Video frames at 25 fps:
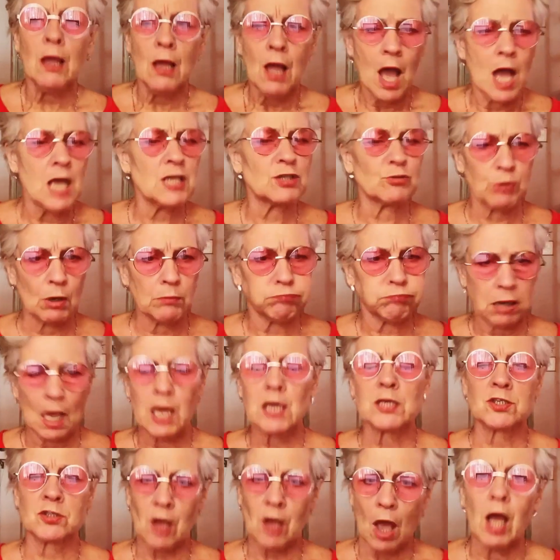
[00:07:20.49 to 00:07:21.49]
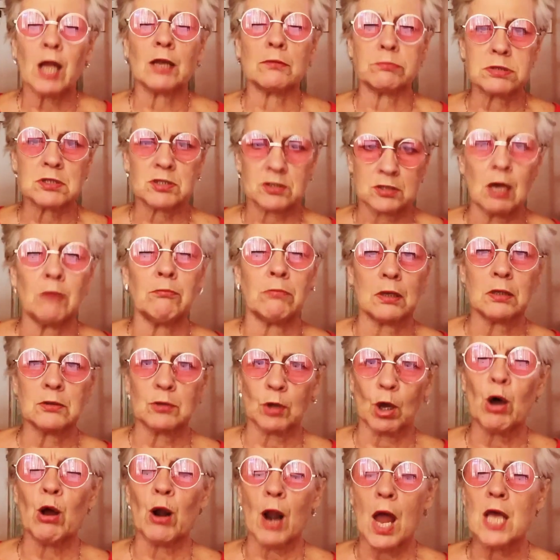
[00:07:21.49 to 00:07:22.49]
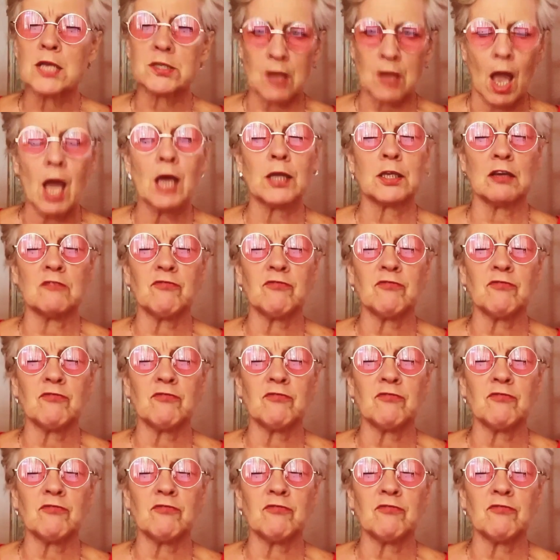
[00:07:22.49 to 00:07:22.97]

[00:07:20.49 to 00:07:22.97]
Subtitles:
has replaced Albus Dumbledore as head